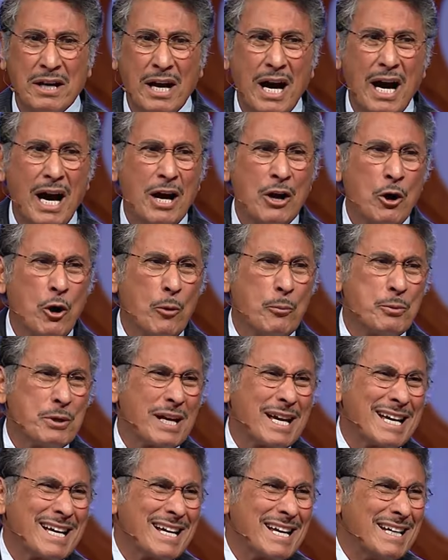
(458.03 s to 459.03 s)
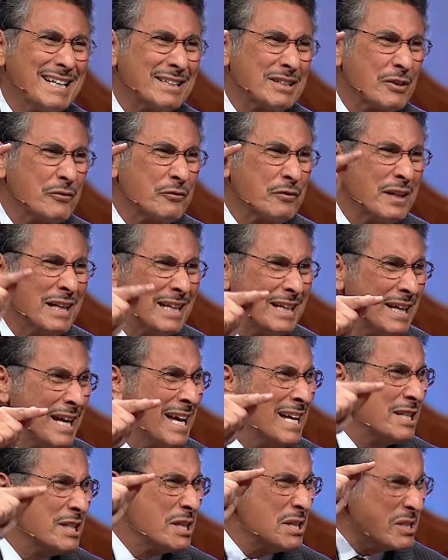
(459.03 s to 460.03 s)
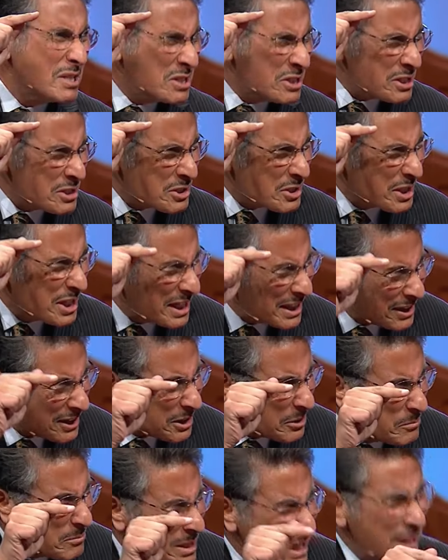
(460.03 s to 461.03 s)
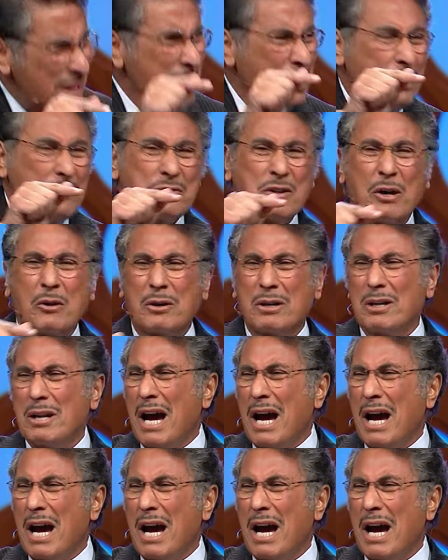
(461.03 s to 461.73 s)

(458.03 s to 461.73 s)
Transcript: I hope you can get the feeling. You just get the meaning of the word.